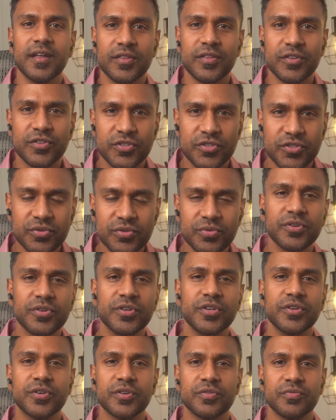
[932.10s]
The sooner
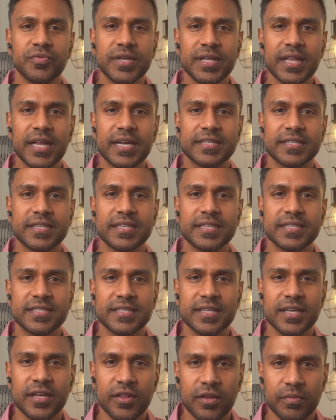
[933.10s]
you can realize this,
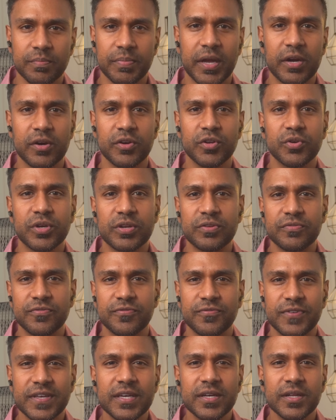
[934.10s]
the better you can
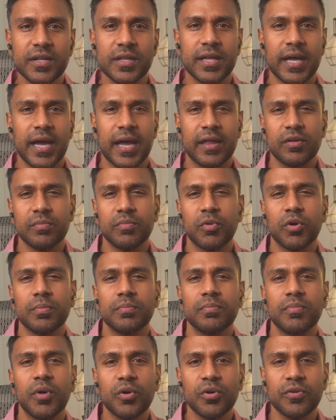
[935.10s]
feel and the more
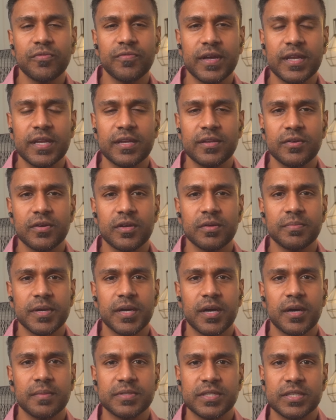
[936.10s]
motivated you can
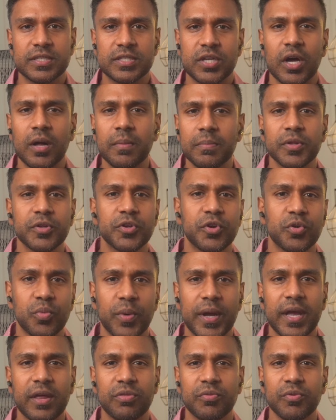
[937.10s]
become to tumble your
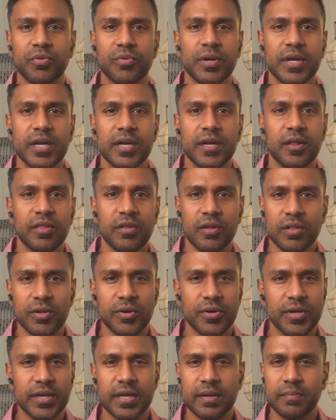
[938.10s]
way through the
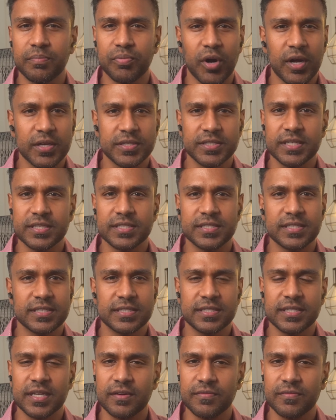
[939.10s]
learning process
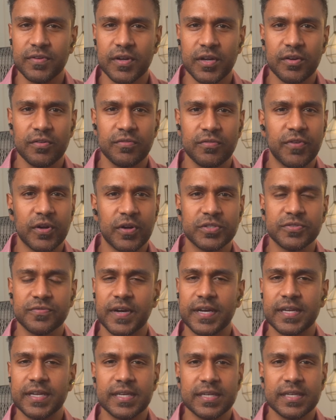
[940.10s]
instead of
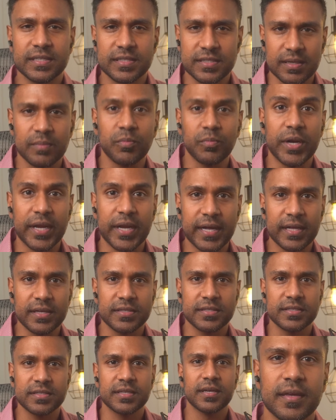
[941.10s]
fault-finding in someone
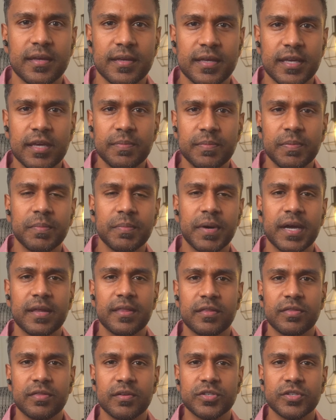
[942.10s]
else. Keep in mind
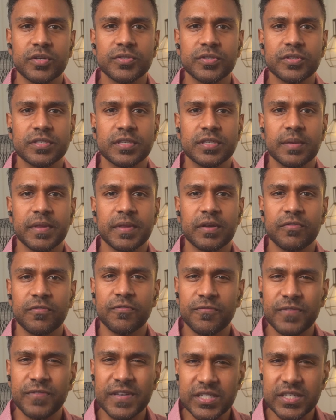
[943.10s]
that there's also something
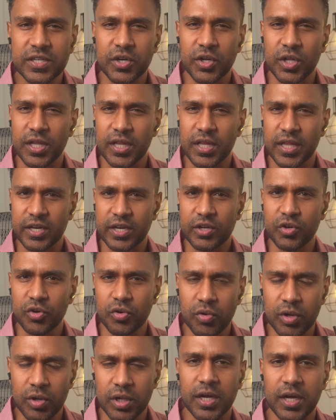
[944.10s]
physical, like
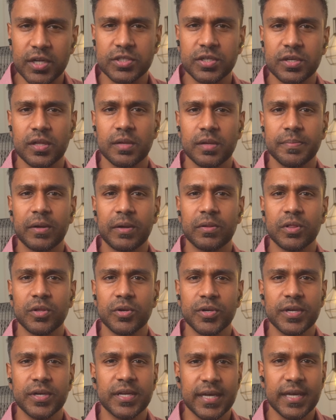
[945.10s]
neurological, about
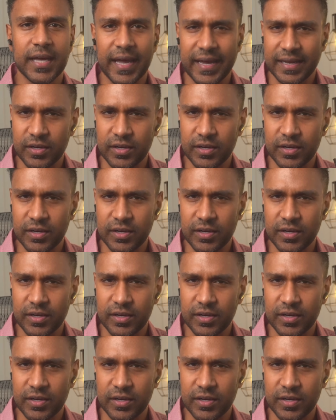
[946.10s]
learning and